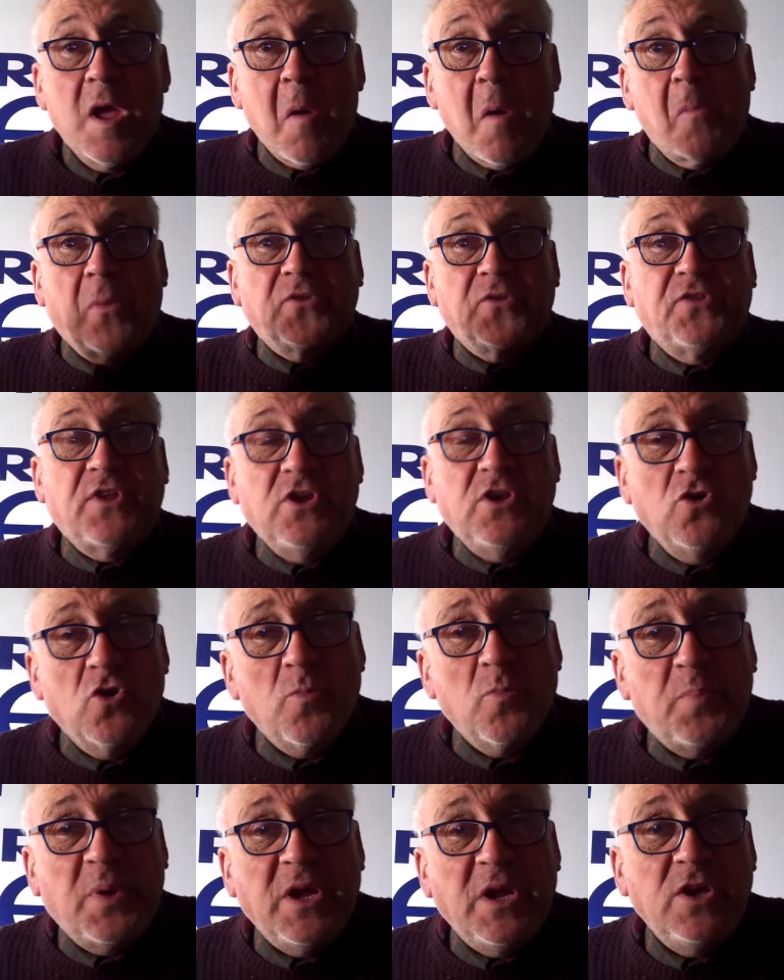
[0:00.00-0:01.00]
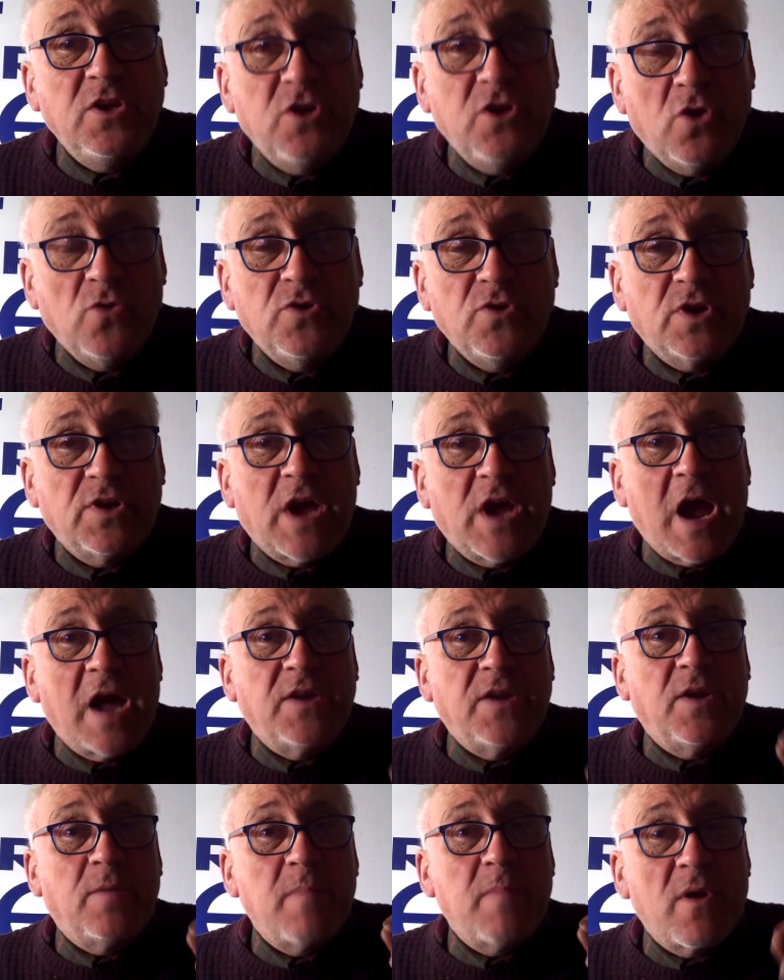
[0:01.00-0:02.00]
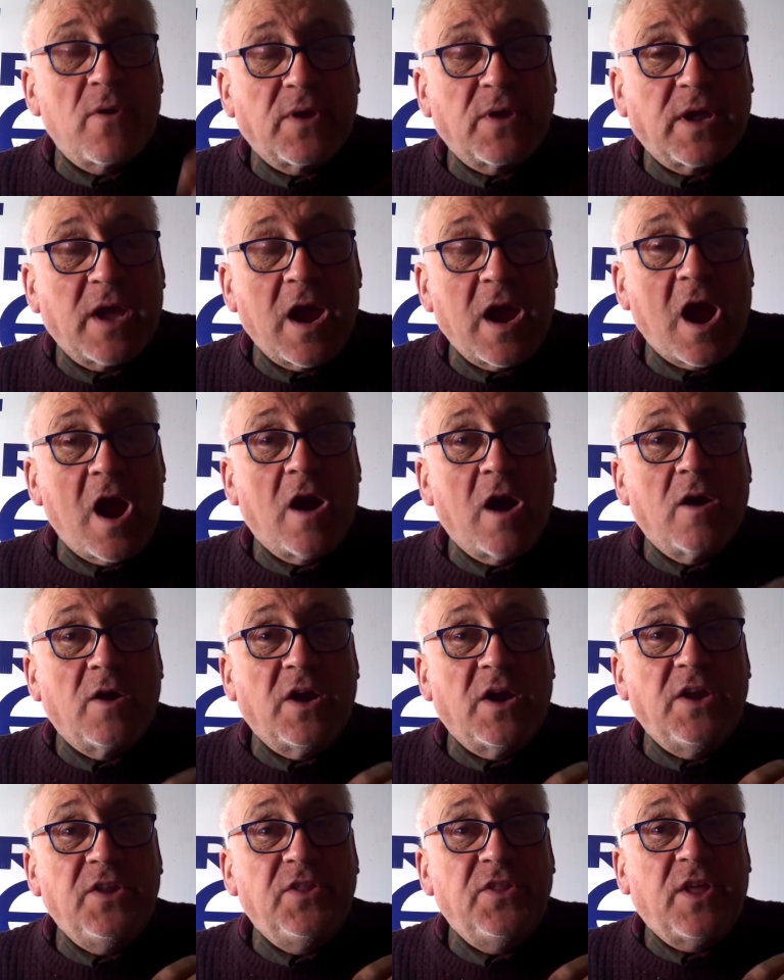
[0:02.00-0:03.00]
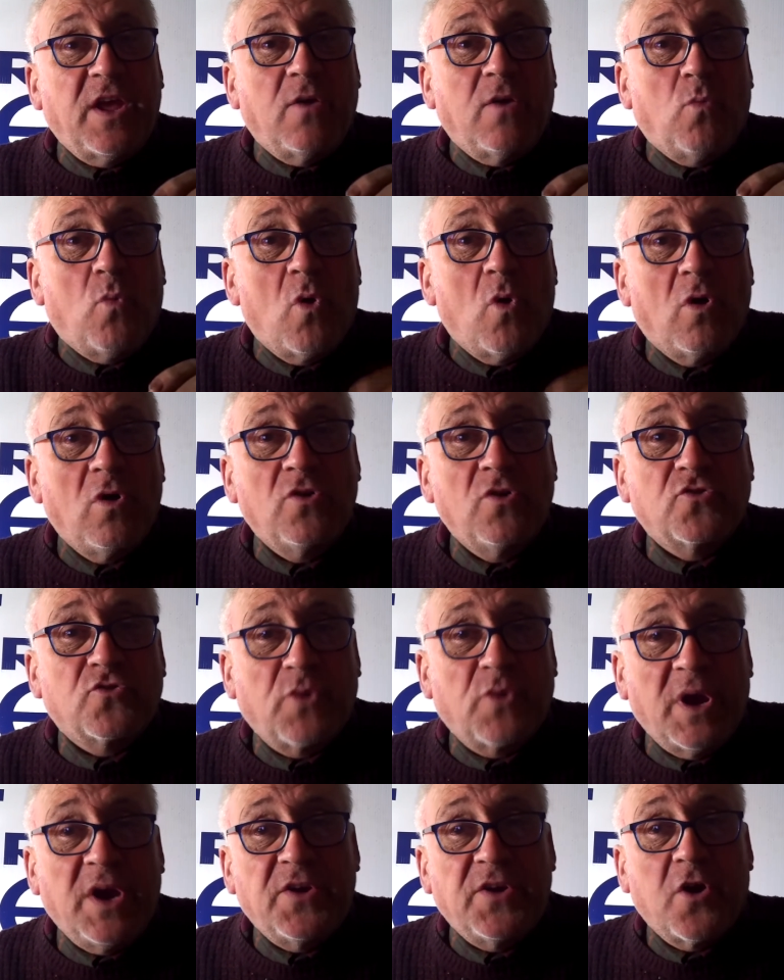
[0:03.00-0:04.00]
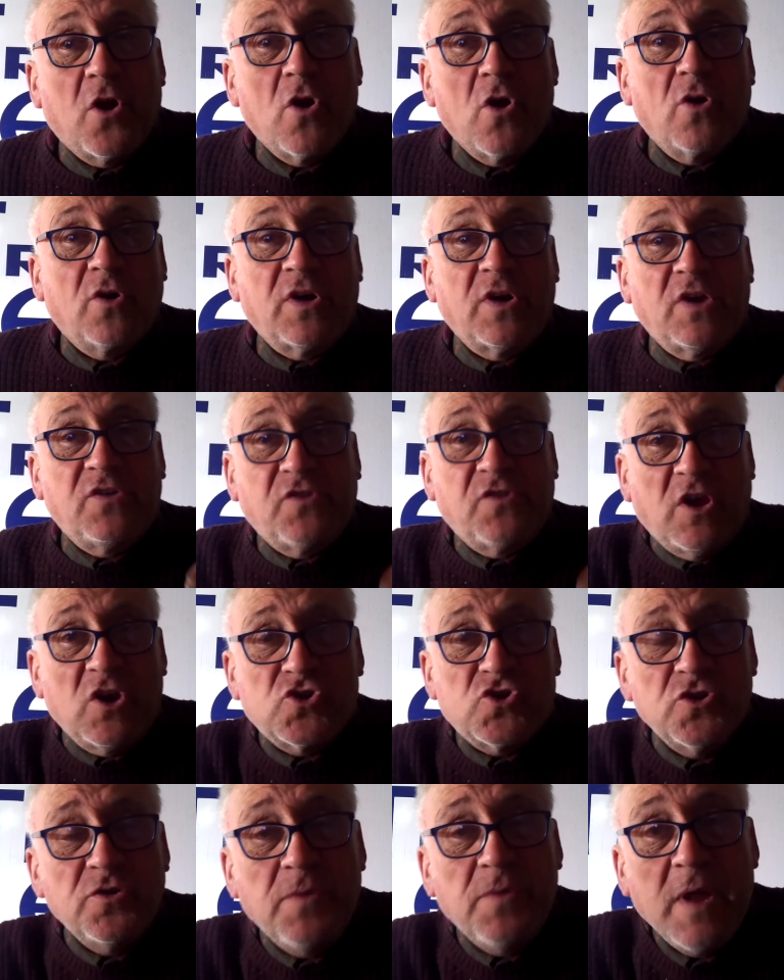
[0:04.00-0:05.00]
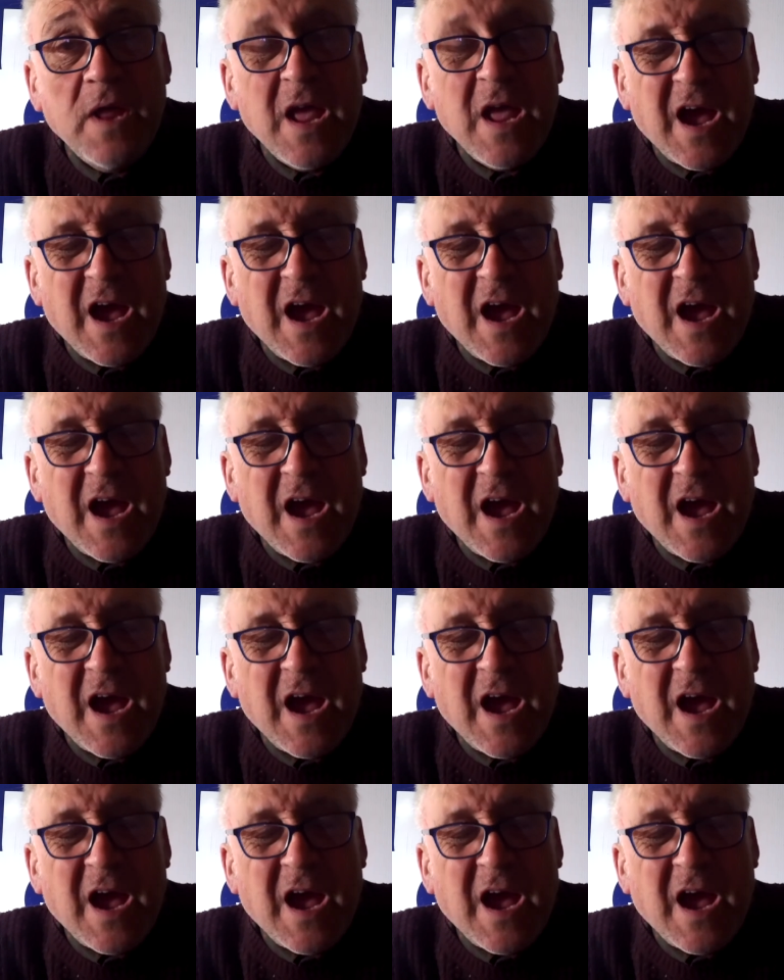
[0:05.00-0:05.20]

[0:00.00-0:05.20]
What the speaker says: But the European Union and America are in the World Trade Organization,